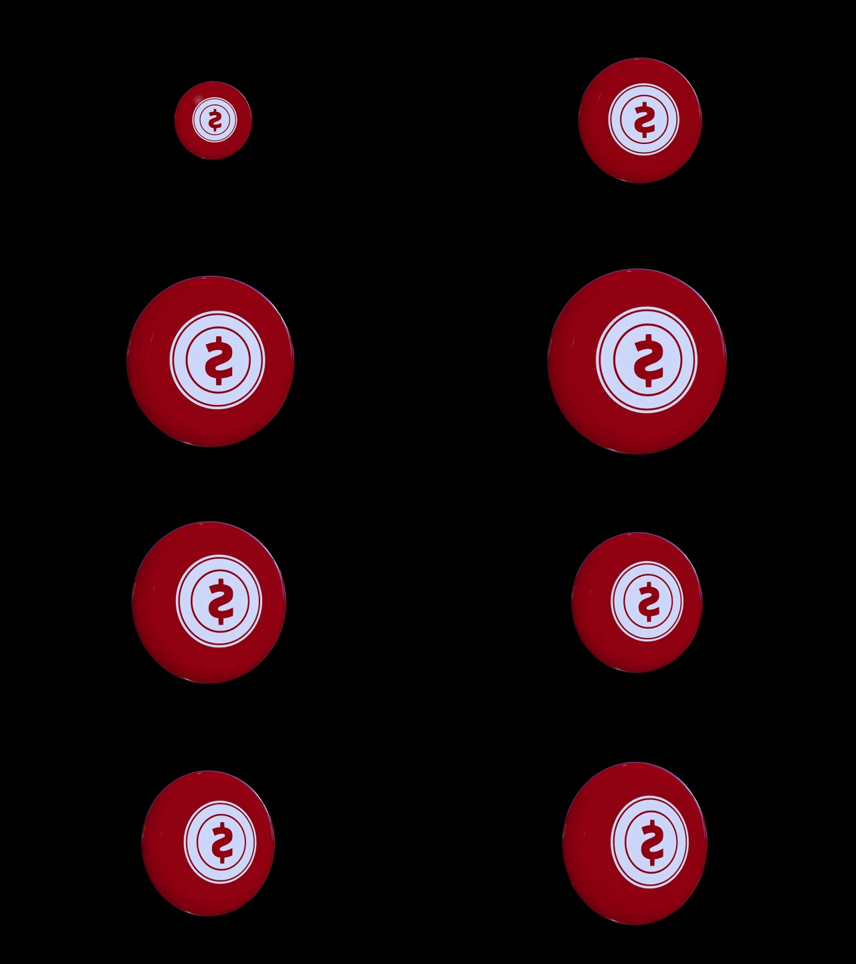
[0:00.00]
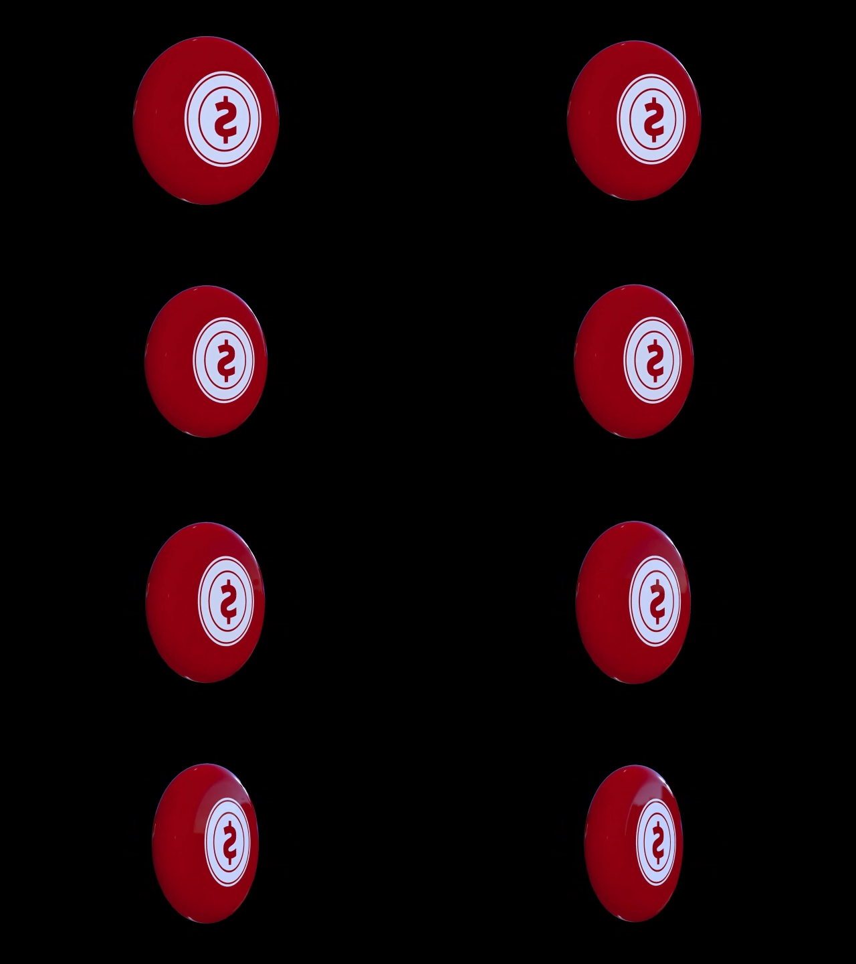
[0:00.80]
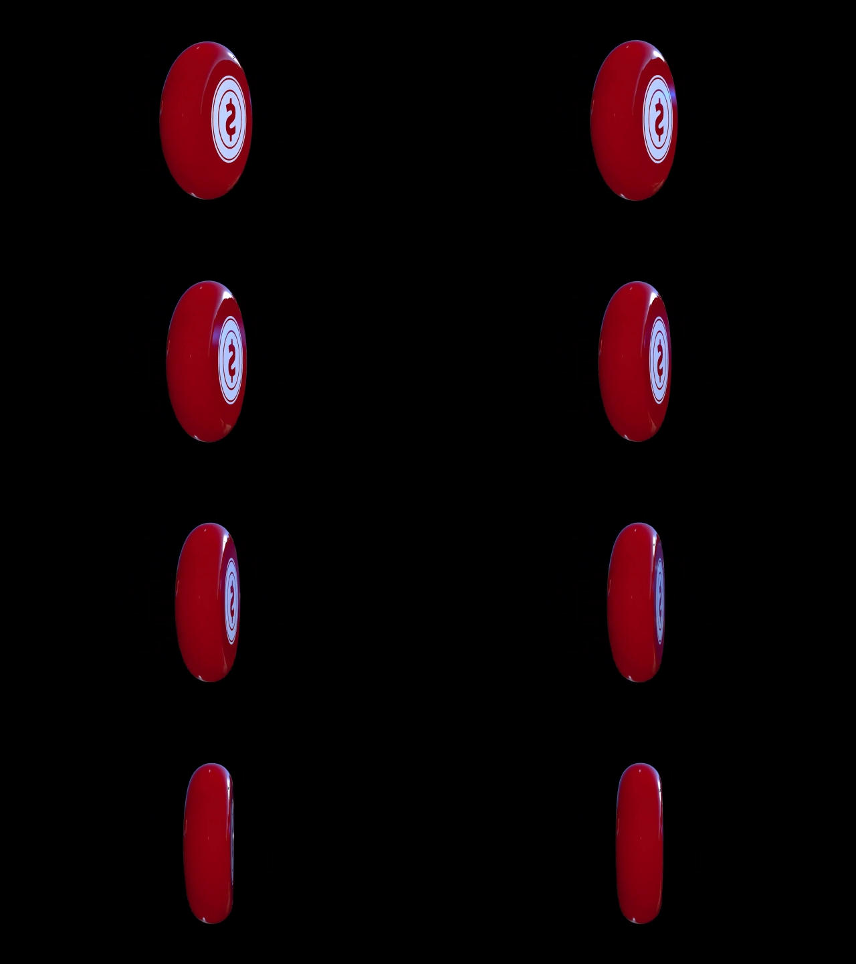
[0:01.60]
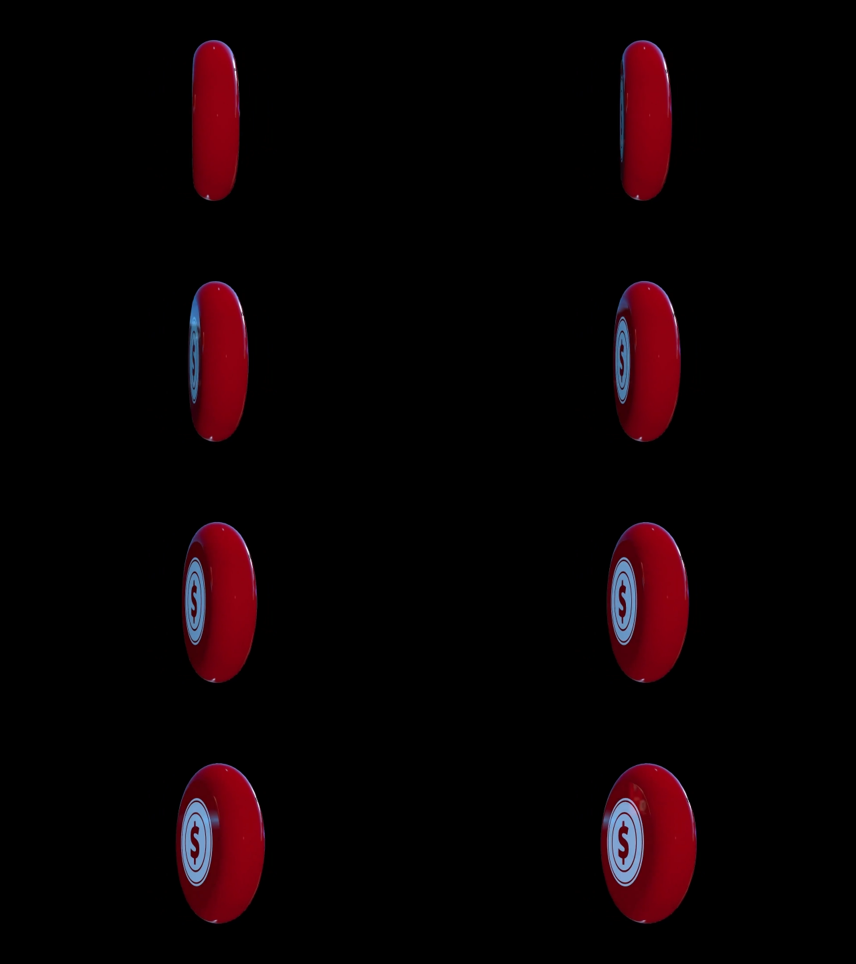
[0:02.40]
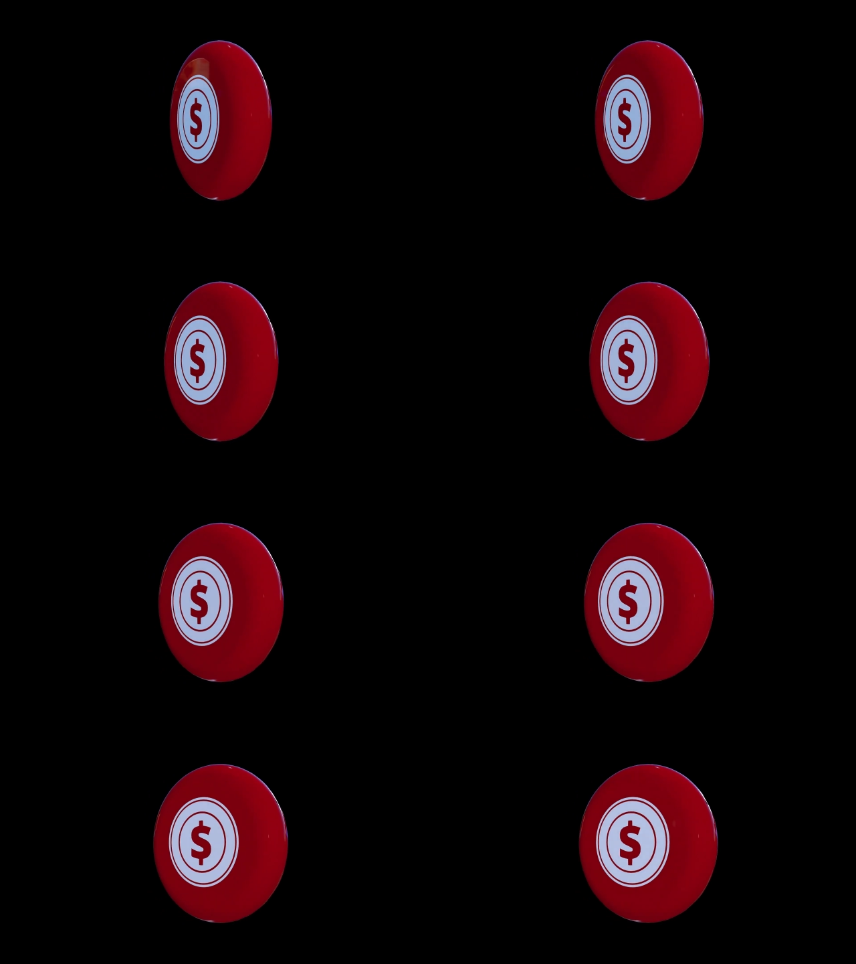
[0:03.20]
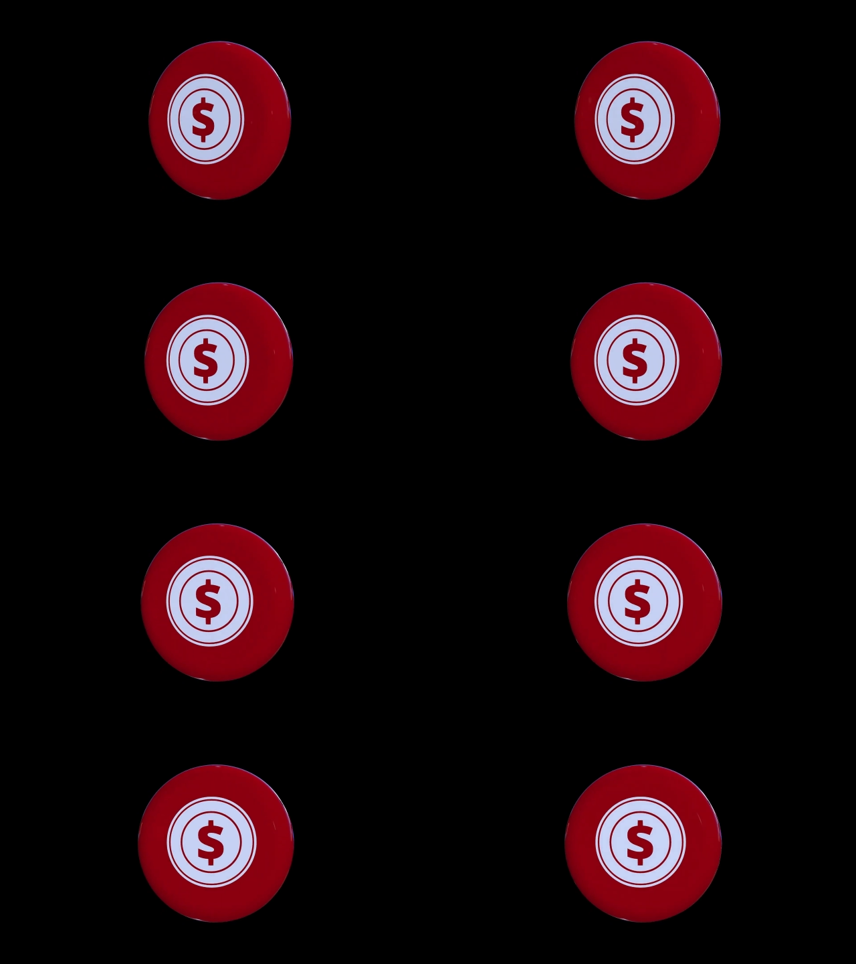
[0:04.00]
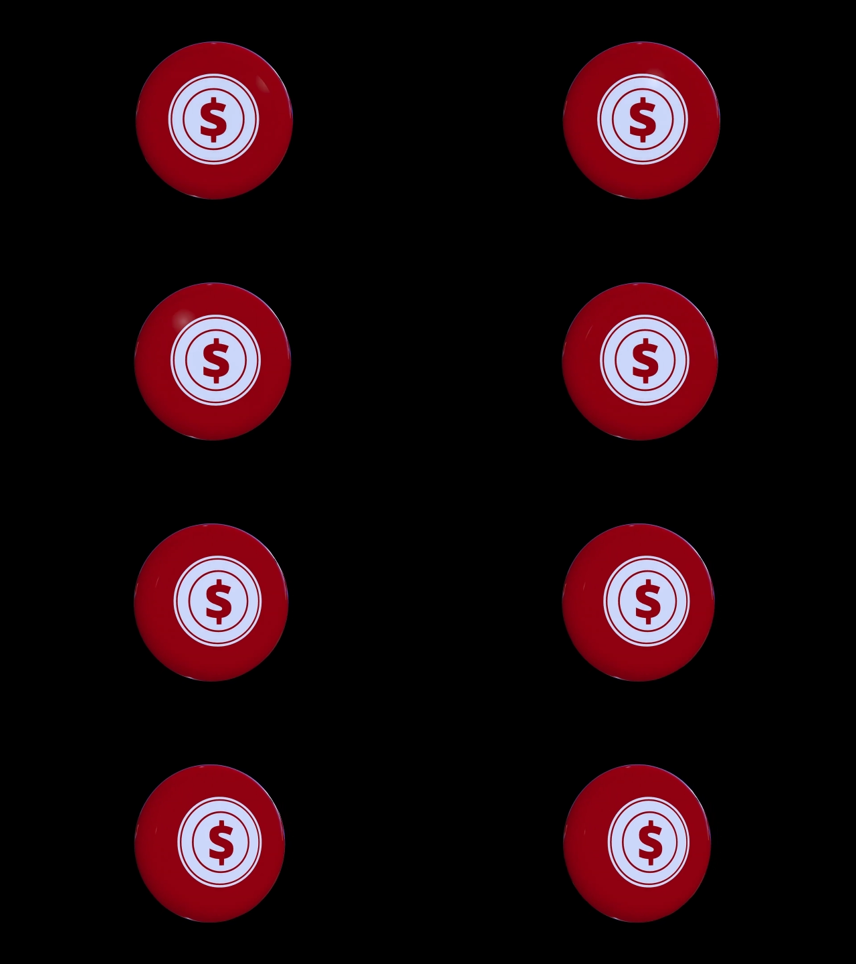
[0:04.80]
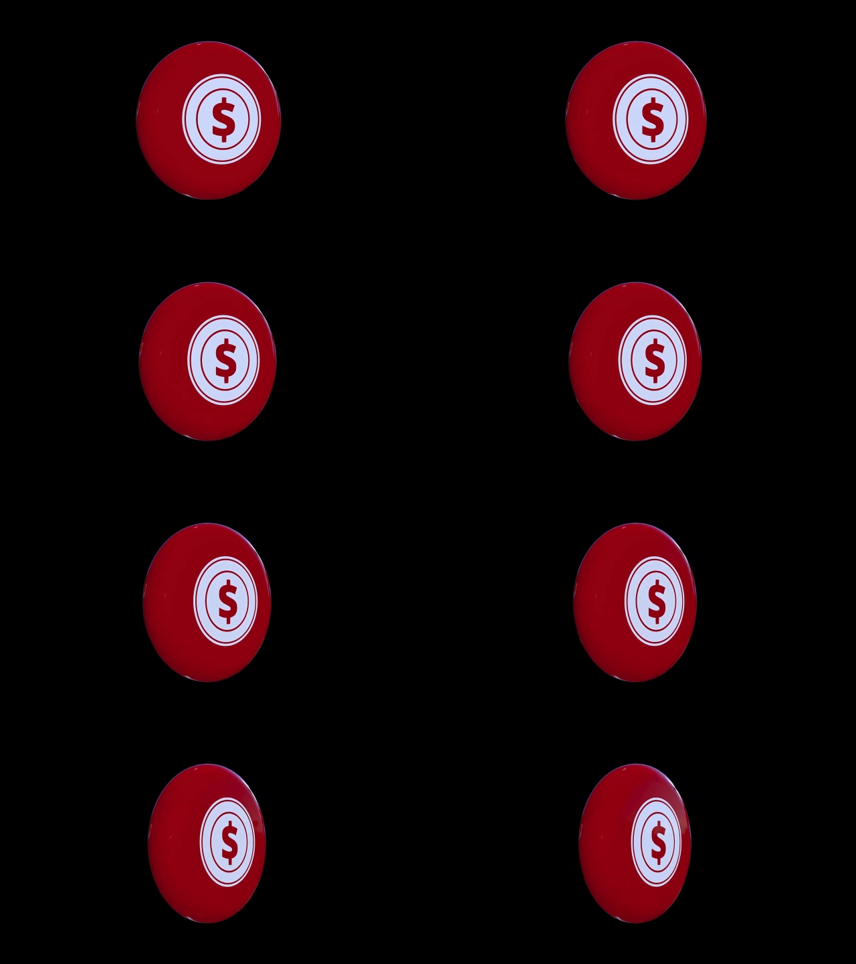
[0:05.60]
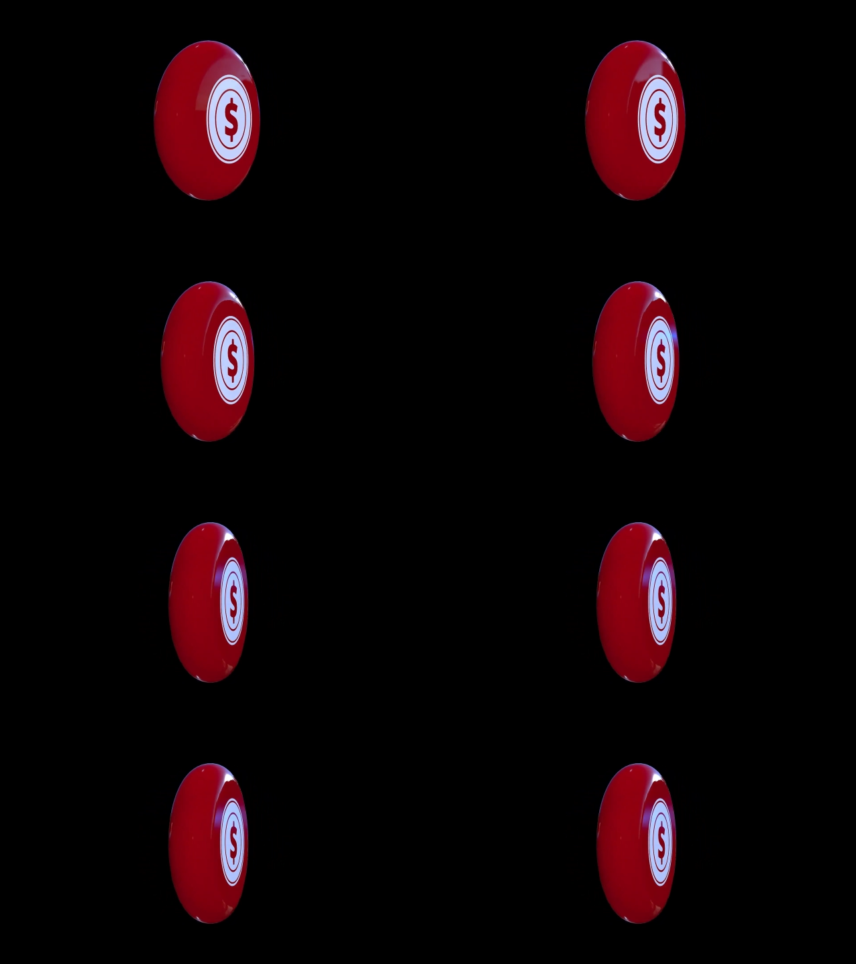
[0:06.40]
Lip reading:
[unreadable: no face in view]